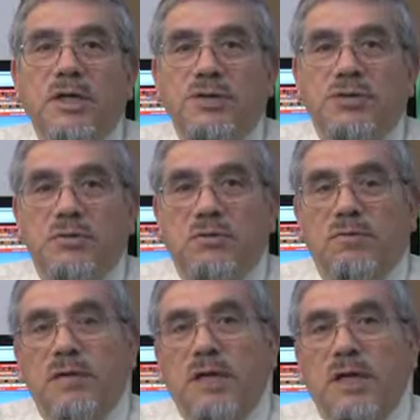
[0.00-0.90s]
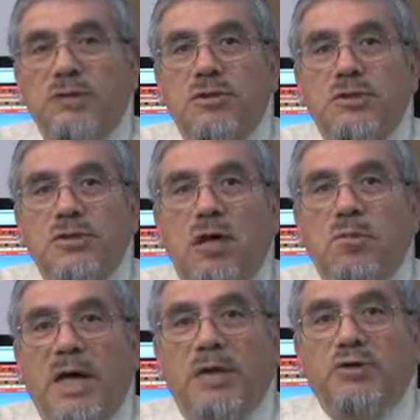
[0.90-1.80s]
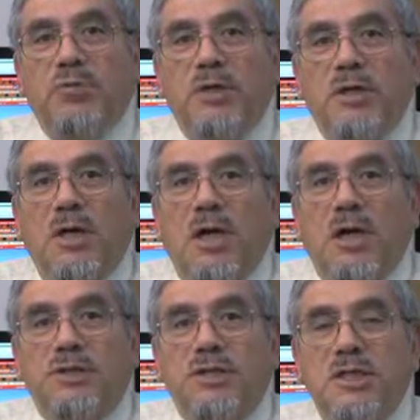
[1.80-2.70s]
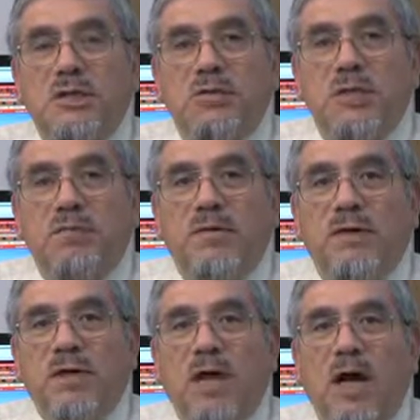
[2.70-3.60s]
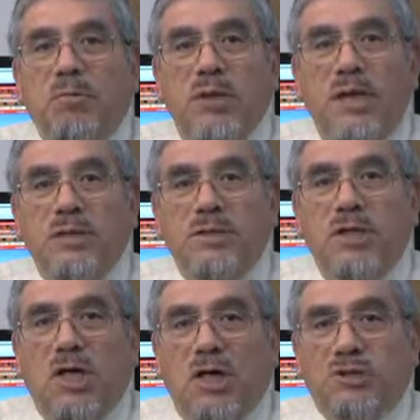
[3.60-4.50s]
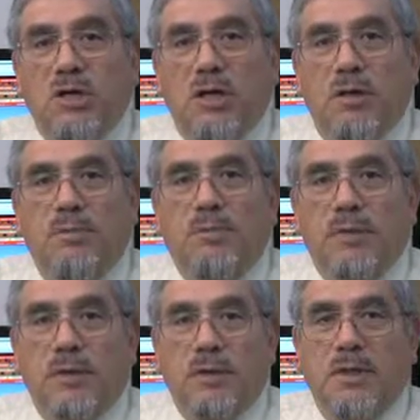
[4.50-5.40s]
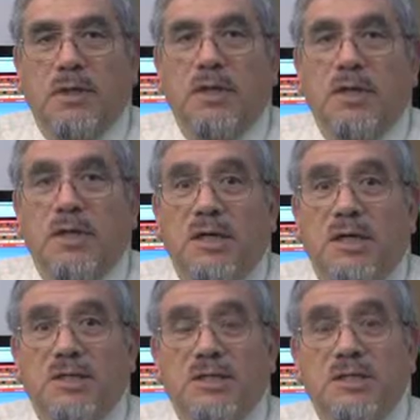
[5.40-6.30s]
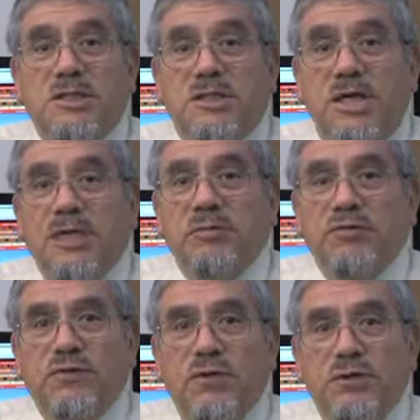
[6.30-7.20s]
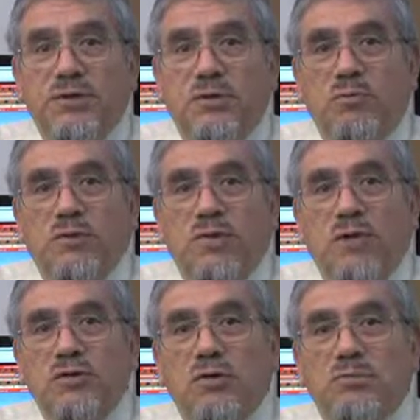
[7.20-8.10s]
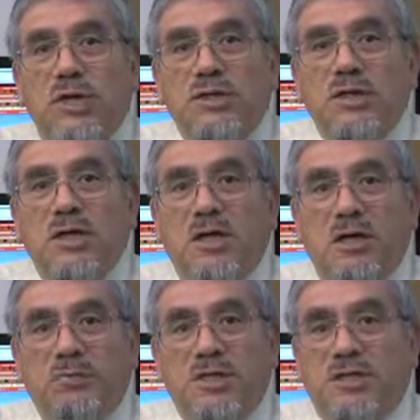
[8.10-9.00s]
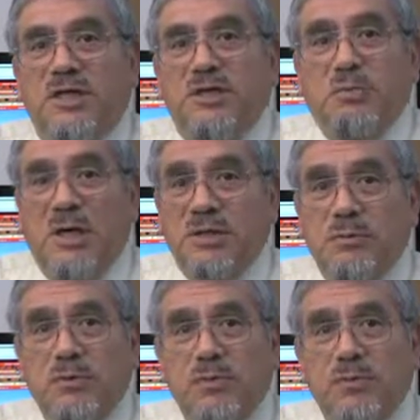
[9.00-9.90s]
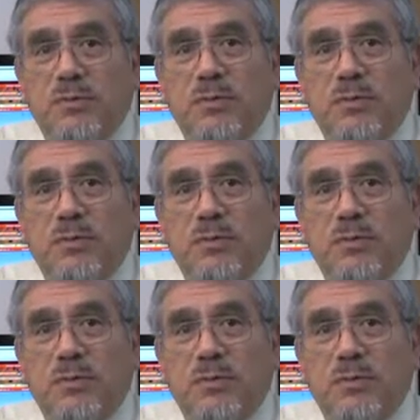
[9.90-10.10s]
issues of irrigation salt management are seen to be very complex and costly. Is a sustainable solution which also makes economic sense possible?